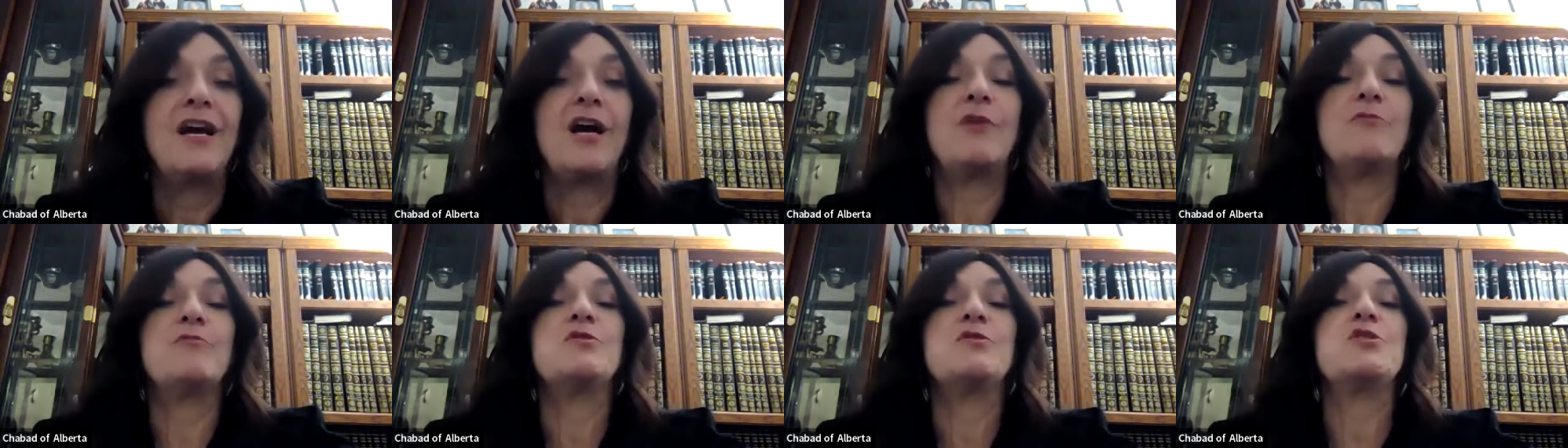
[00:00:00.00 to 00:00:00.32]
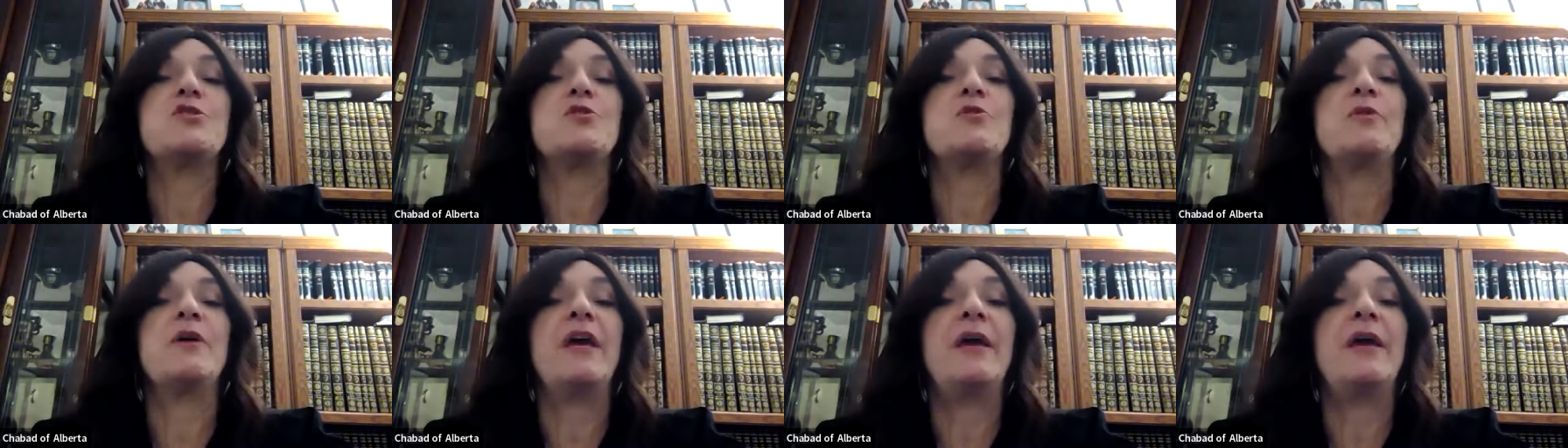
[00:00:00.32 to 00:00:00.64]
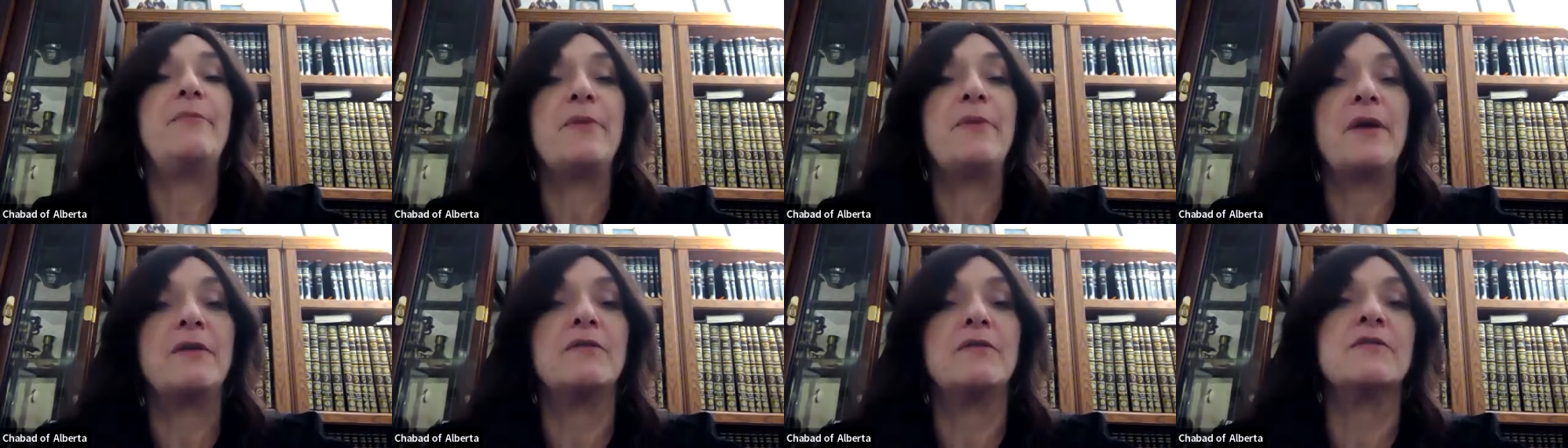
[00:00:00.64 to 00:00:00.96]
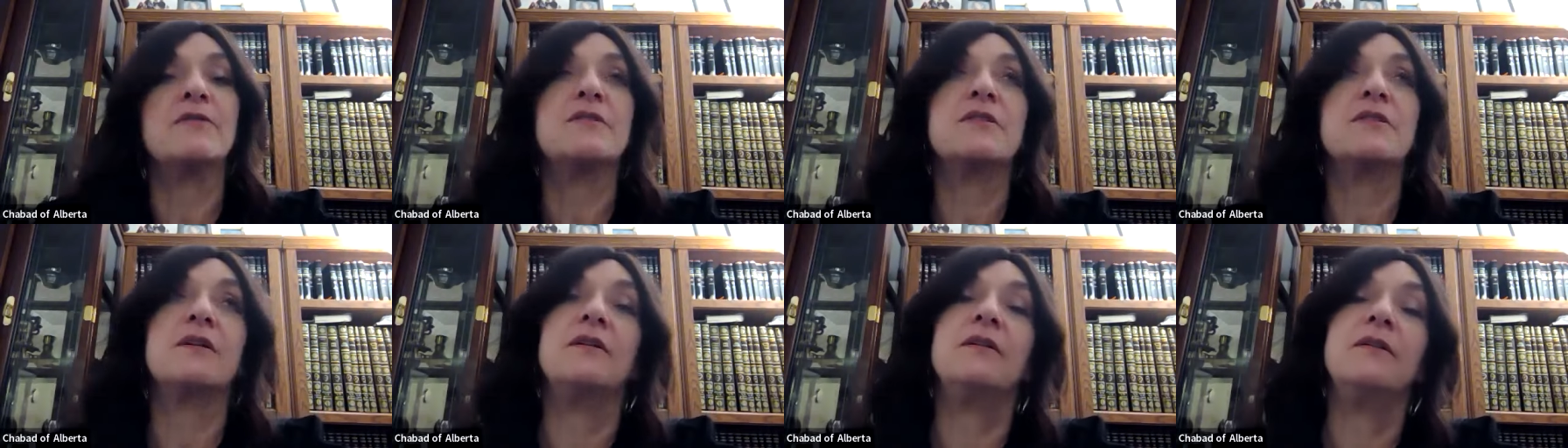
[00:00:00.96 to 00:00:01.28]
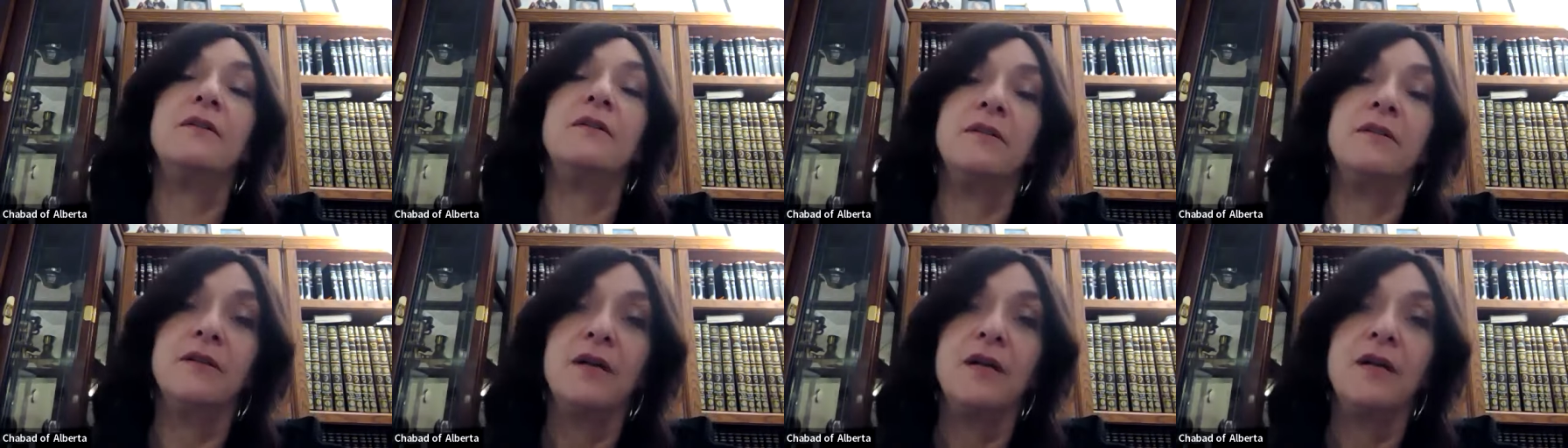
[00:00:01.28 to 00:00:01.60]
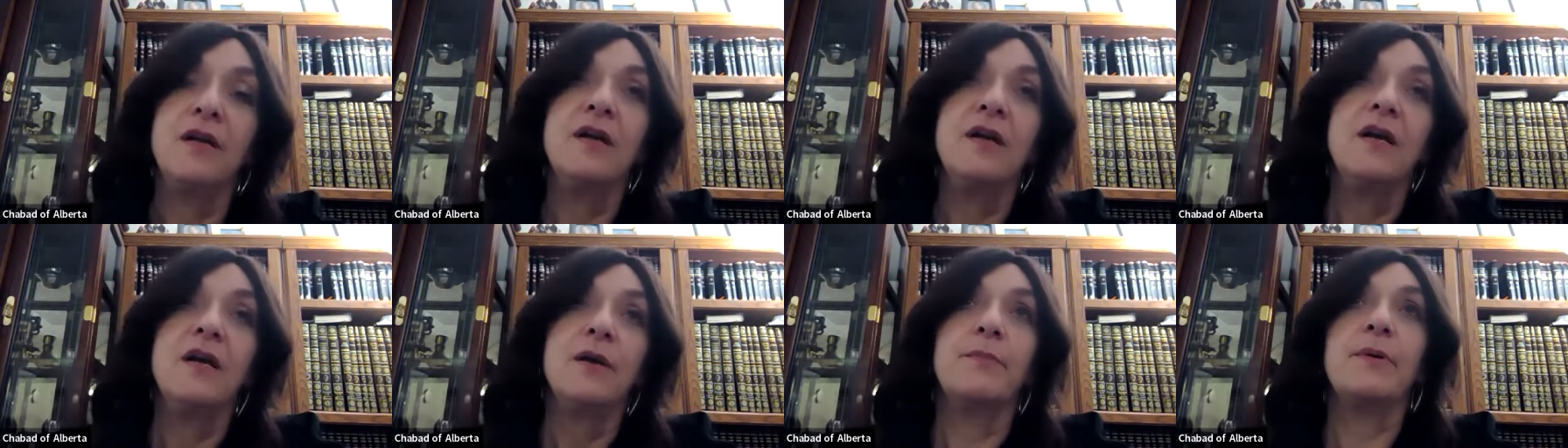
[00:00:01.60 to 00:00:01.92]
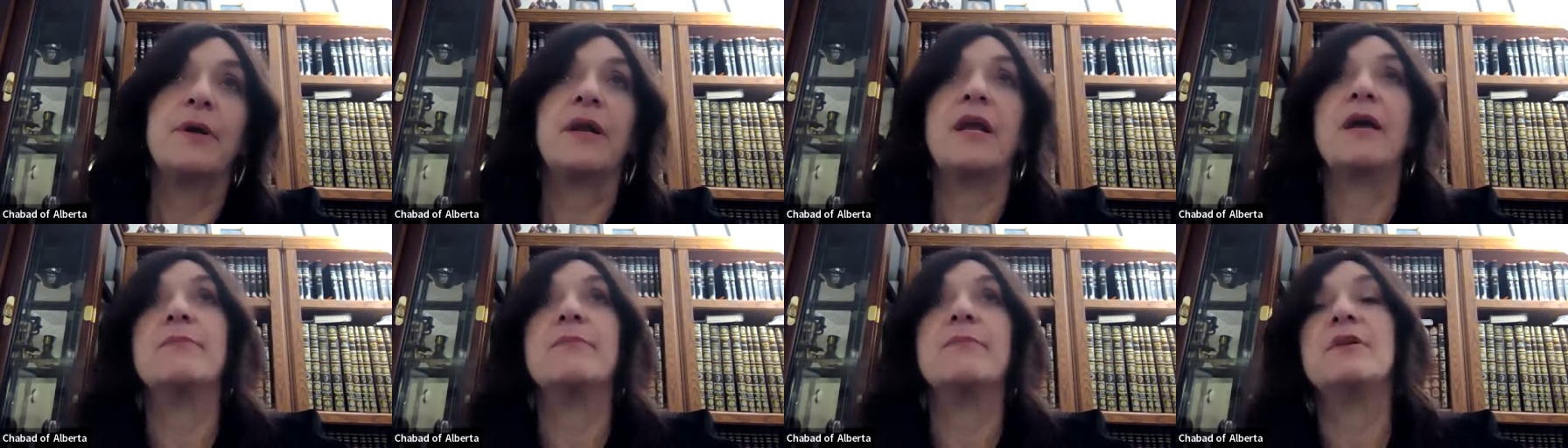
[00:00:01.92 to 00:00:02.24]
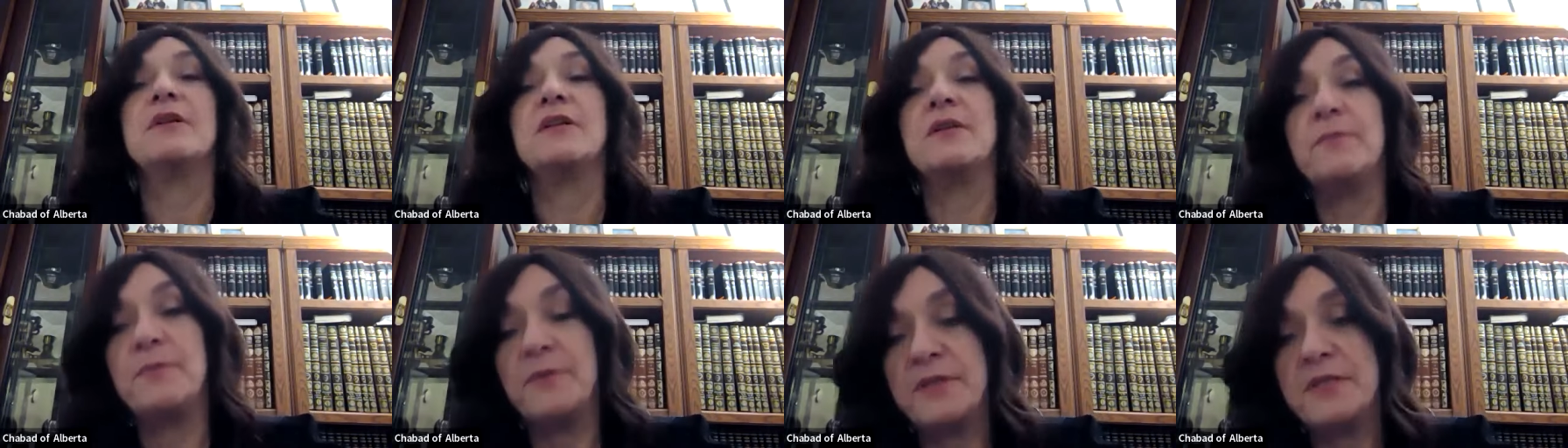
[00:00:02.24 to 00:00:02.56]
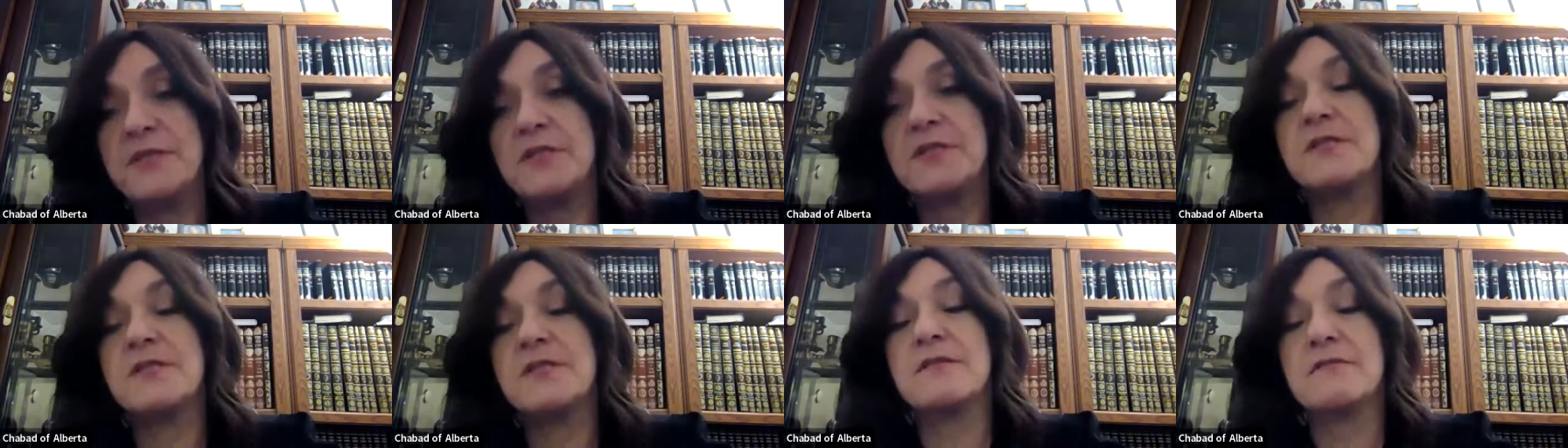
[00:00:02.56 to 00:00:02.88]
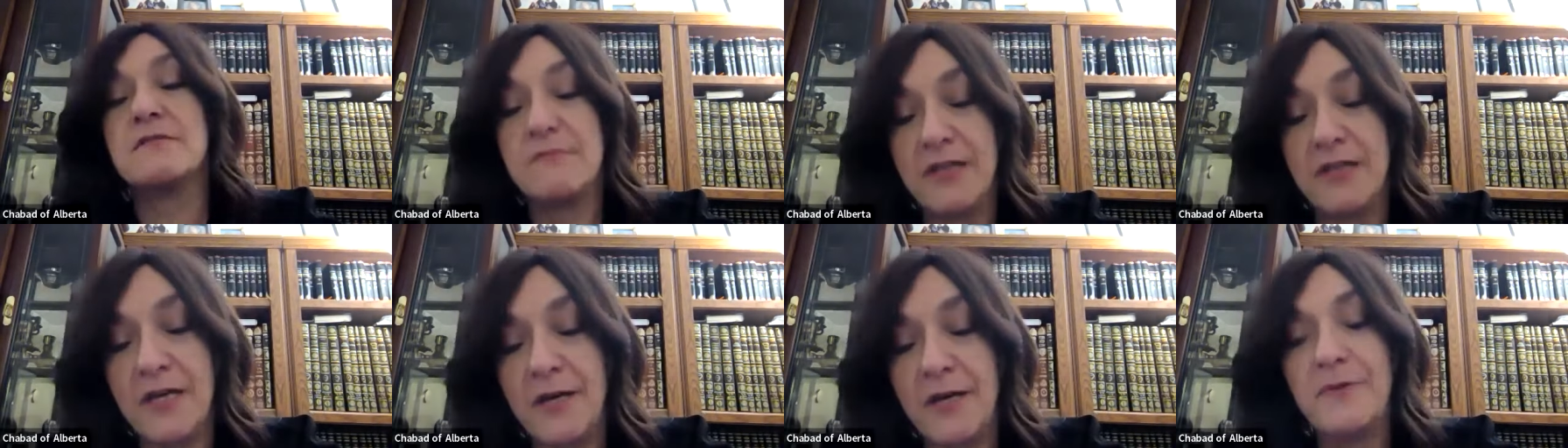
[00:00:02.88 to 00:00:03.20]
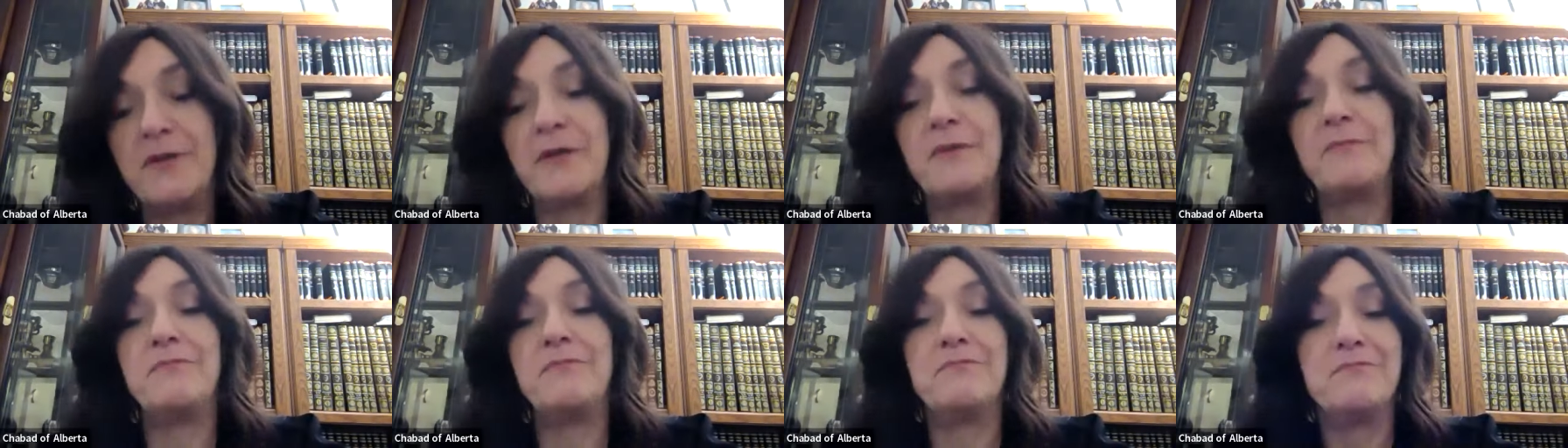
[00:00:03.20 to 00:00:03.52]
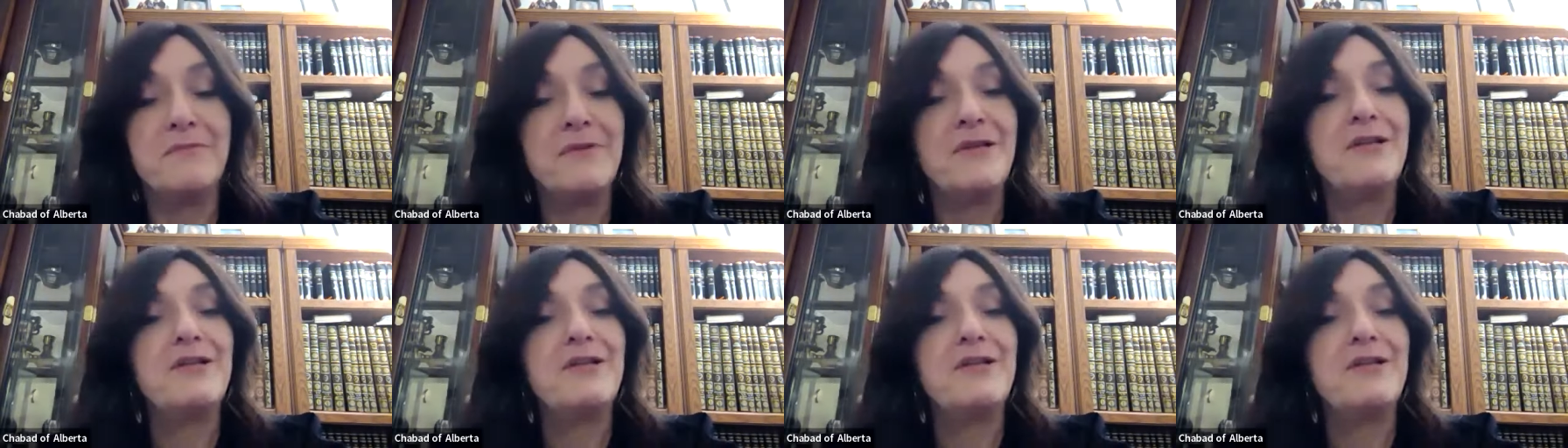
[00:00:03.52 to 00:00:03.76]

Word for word: I was so happy. I could have said, oh, but I'm going to be just coming